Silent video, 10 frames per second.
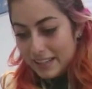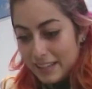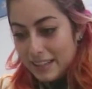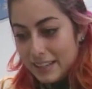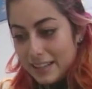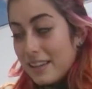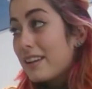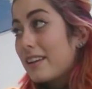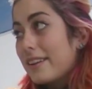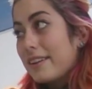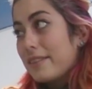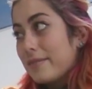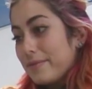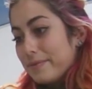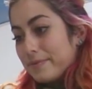
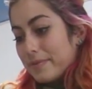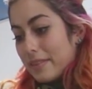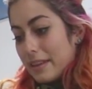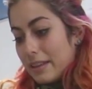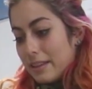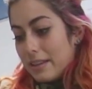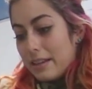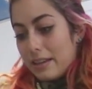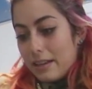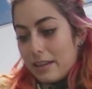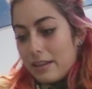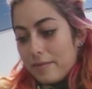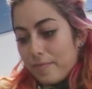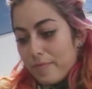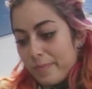
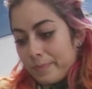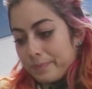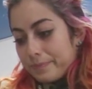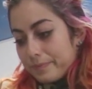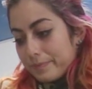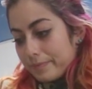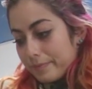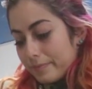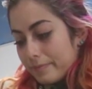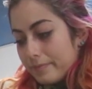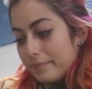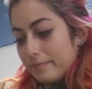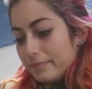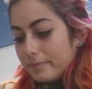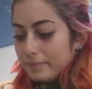
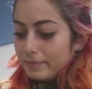This person isn't speaking.